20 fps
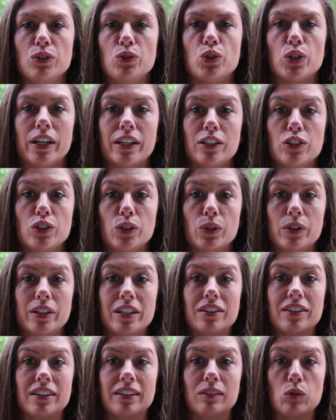you try to do
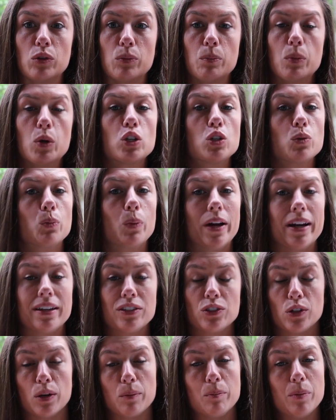anything with push
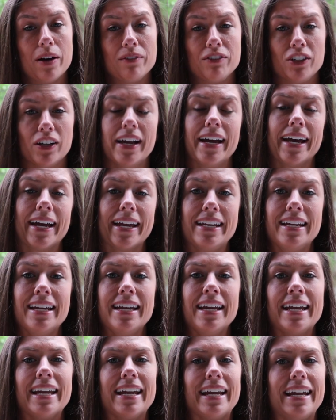press or above your head,
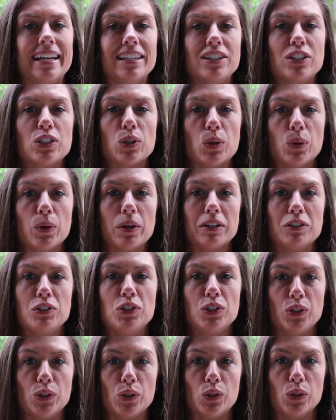it's going
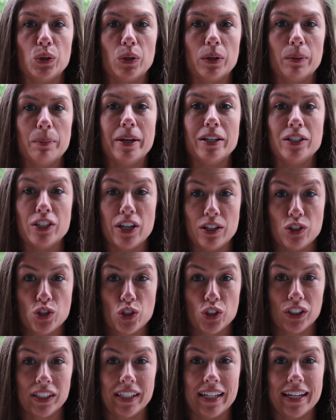to
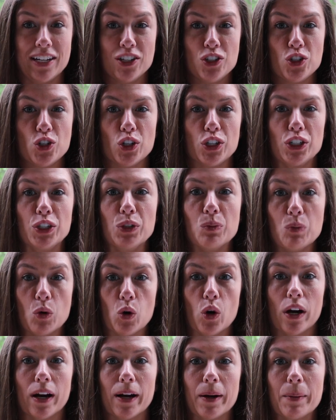potentially injure you
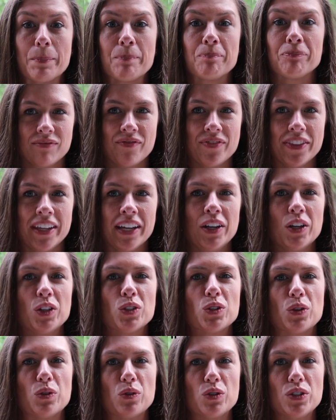more.
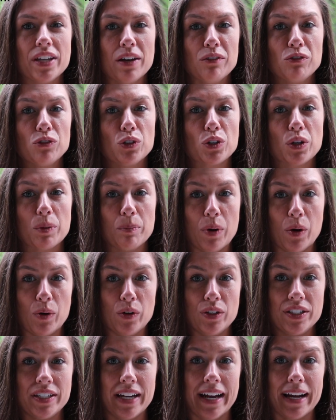So there's several
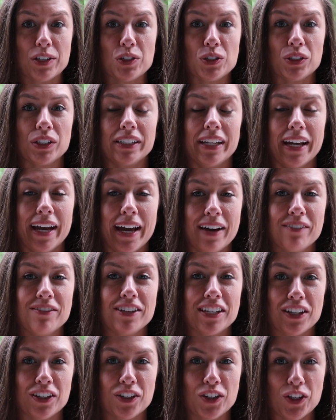components to actually
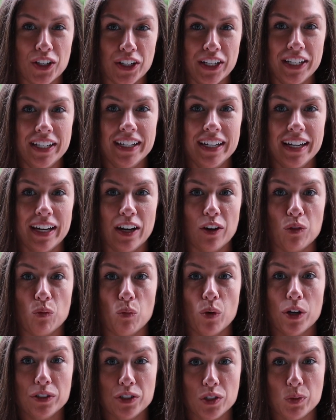having a good health
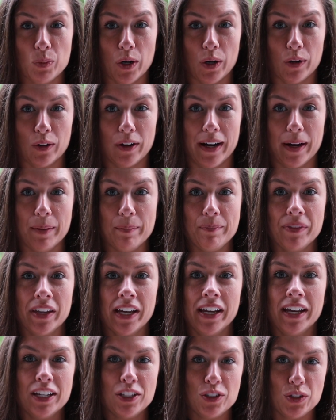and wellness program.
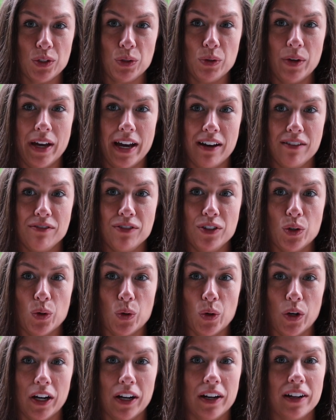So you have
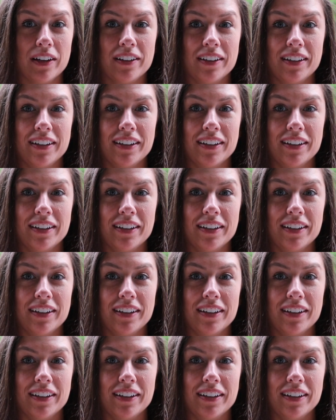your